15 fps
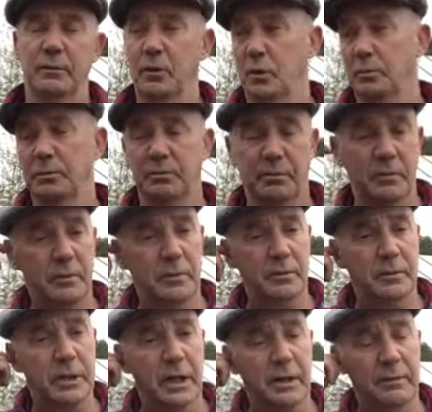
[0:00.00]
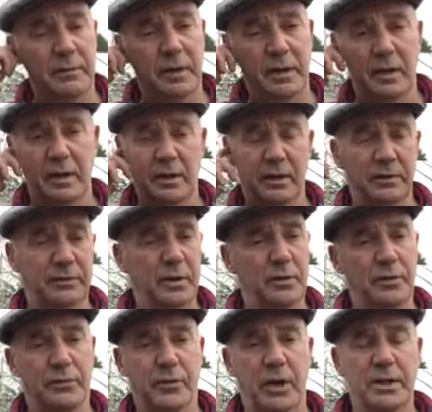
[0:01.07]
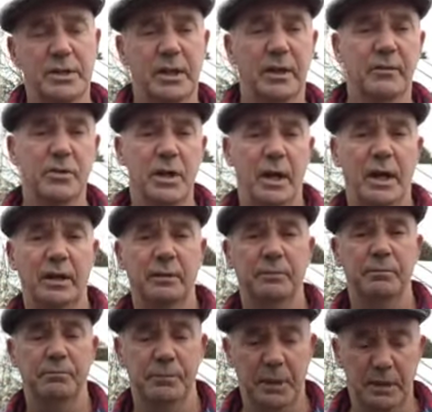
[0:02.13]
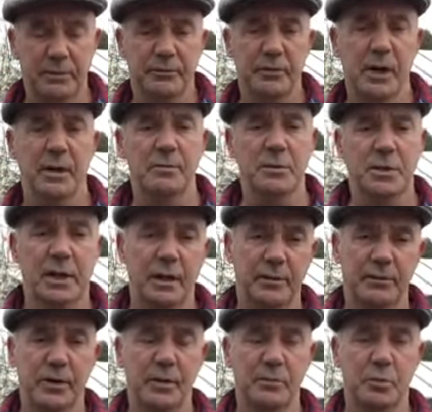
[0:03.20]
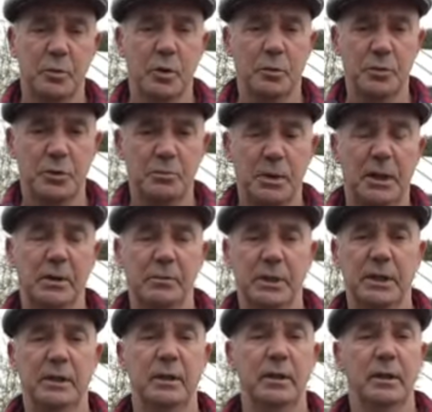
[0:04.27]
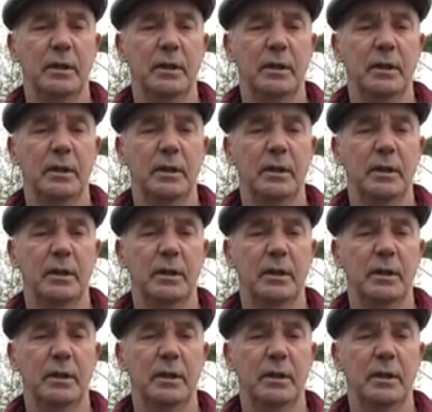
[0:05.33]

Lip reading: Hope get a few of the friends to give us a hand, build the frames, get the frames put up, cement them in,